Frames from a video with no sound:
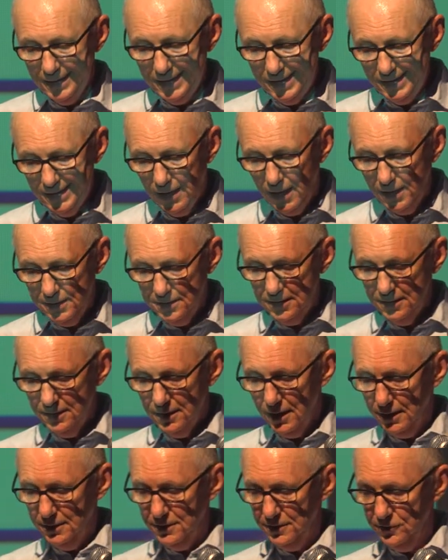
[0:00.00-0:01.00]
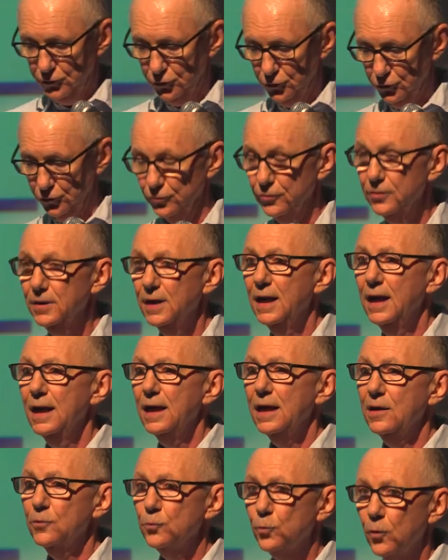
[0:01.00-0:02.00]
in 1992,
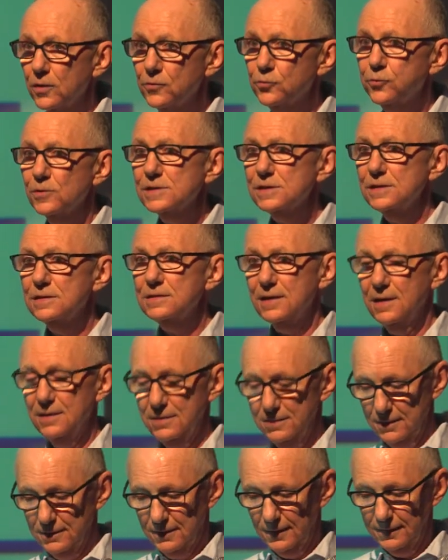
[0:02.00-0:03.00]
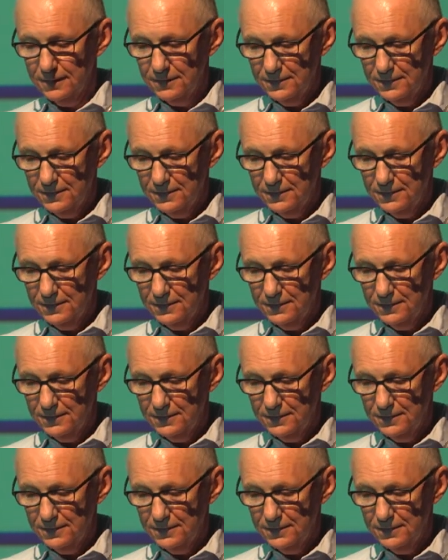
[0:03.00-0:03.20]
in what was intended at the